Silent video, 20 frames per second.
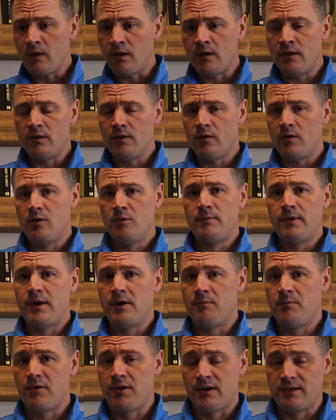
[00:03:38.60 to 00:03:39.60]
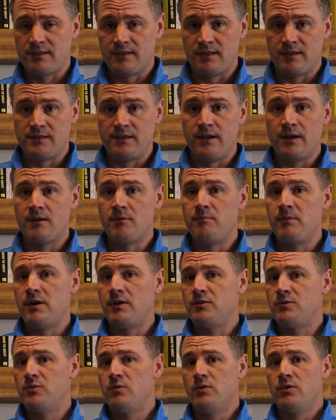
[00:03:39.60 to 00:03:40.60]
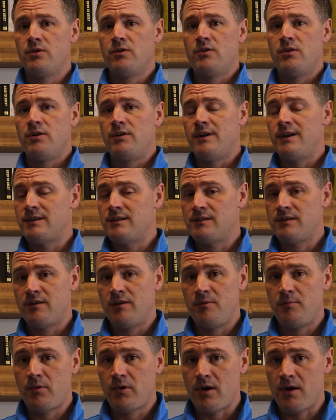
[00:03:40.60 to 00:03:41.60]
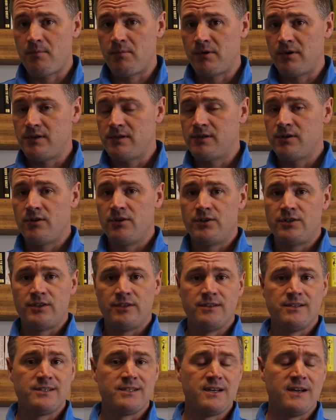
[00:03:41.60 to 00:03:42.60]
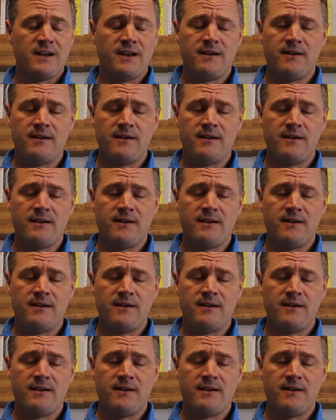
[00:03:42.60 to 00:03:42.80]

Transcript: in the home buying process. They could make sure there are unnecessary property searches,